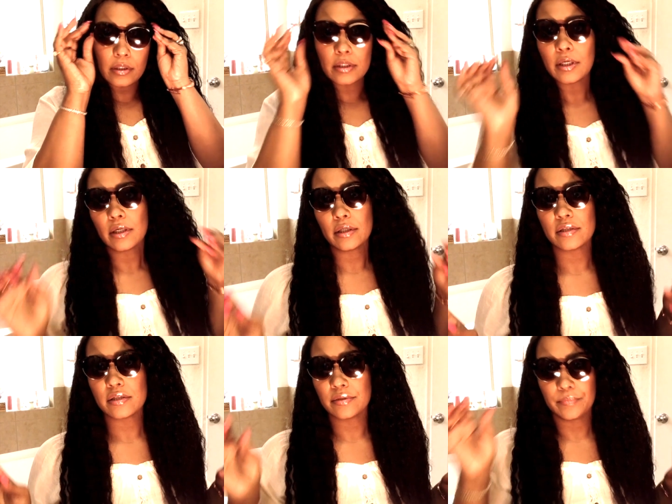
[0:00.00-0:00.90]

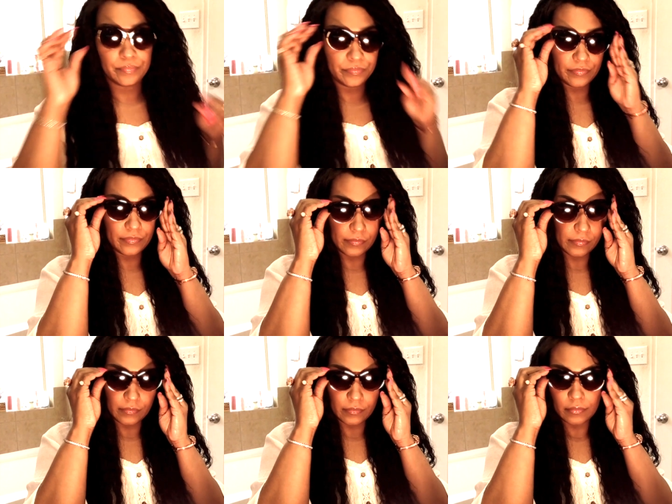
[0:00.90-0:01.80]
yes.
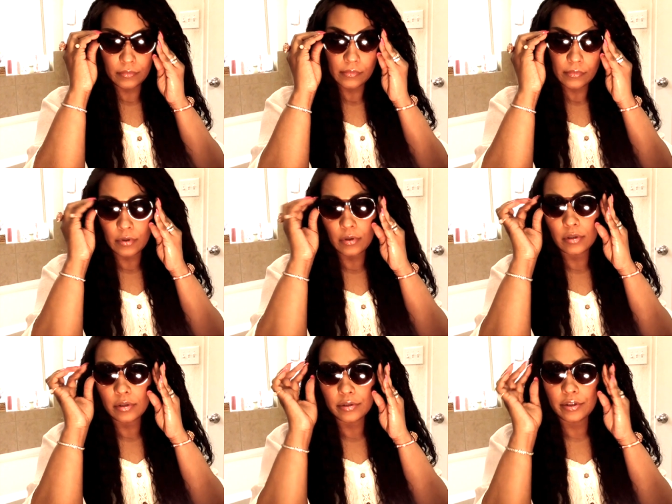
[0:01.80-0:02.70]
Hold on.
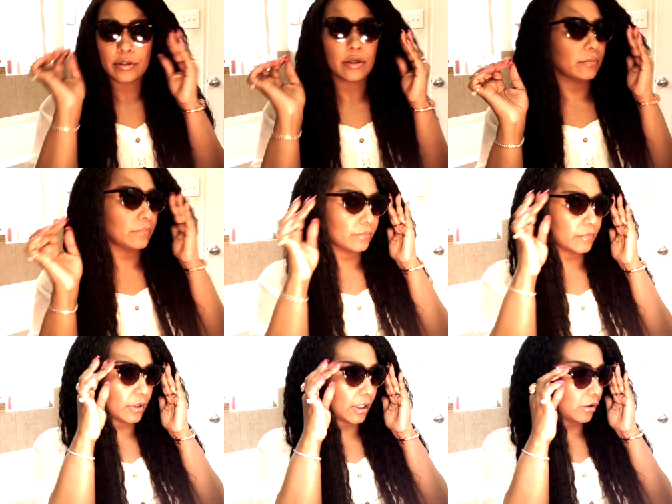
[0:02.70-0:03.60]
There you go.
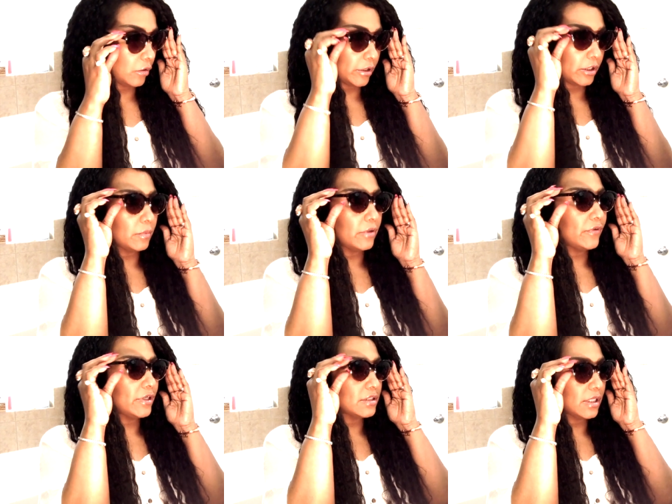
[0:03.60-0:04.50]
They're kind of crooked on my
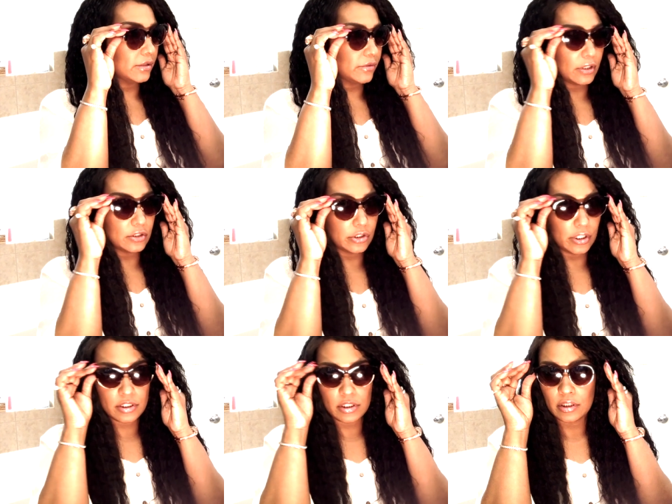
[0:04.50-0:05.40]
face. I have to
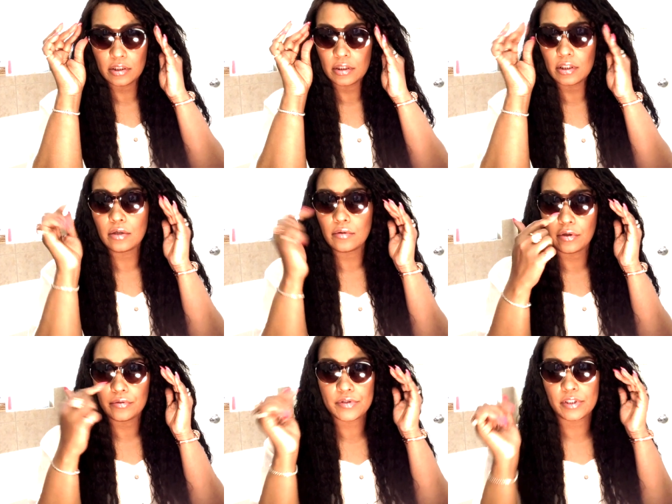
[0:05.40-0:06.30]
adjust the, the little
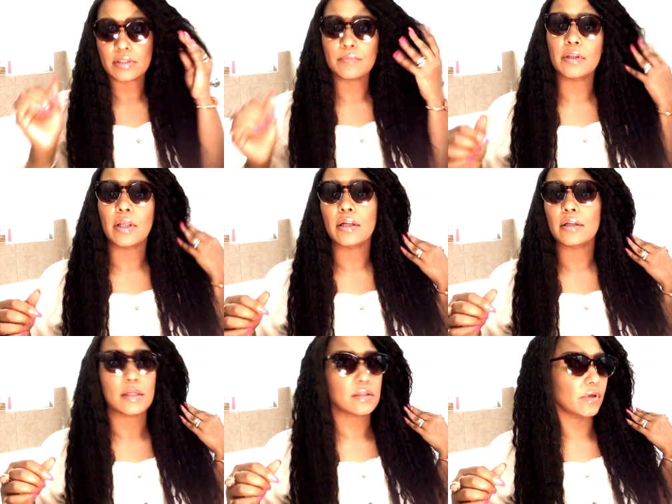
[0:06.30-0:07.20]
nose things, but that,
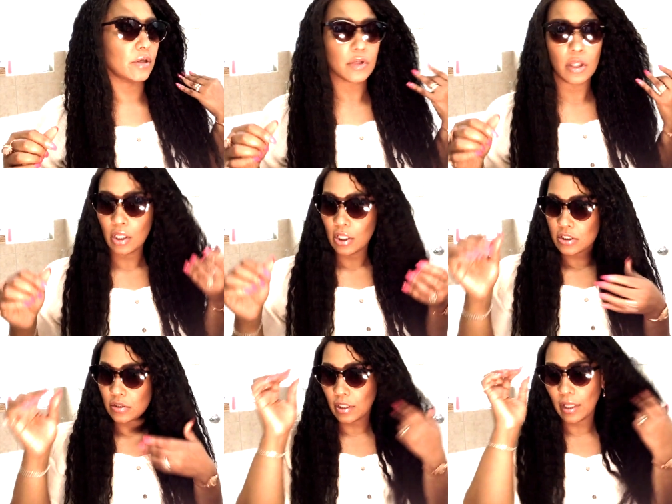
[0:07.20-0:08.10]
that's what helps.
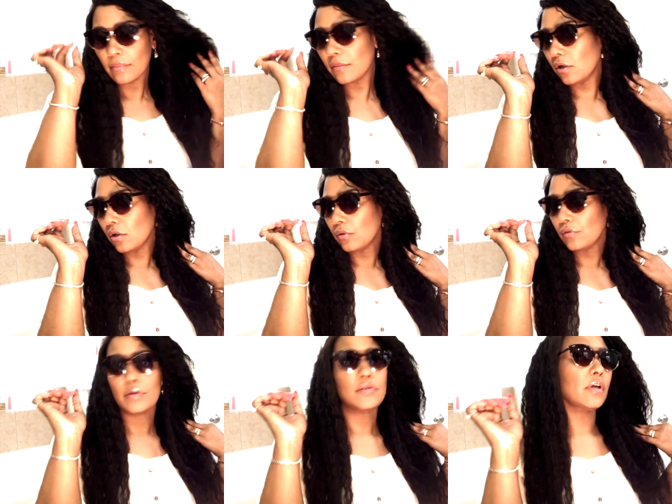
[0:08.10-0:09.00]
So I got
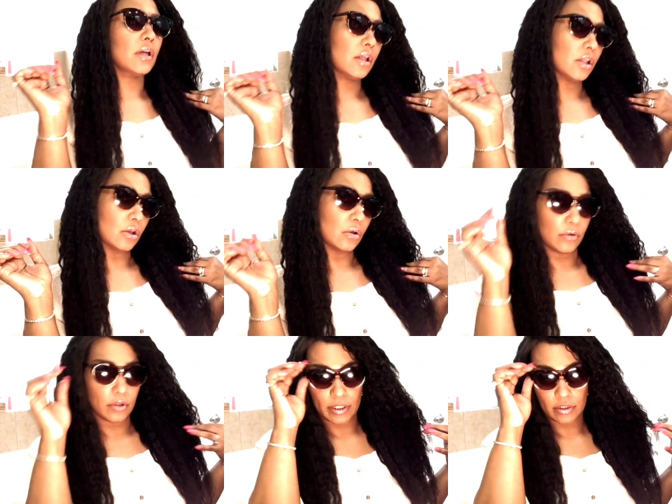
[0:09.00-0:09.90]
those. These are kind of cute.
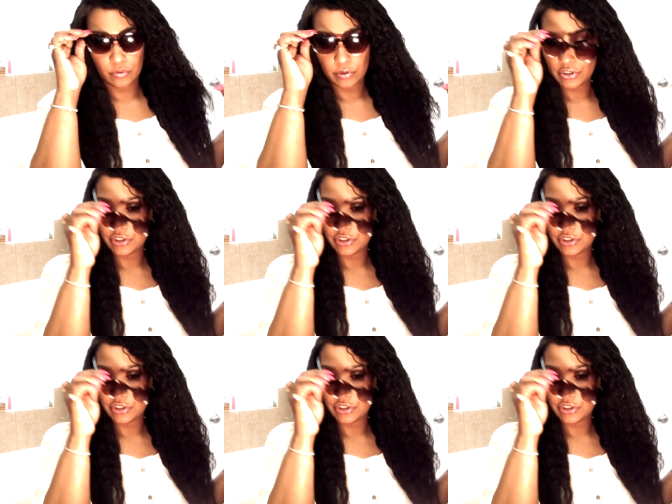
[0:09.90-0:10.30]
They're like a tortoise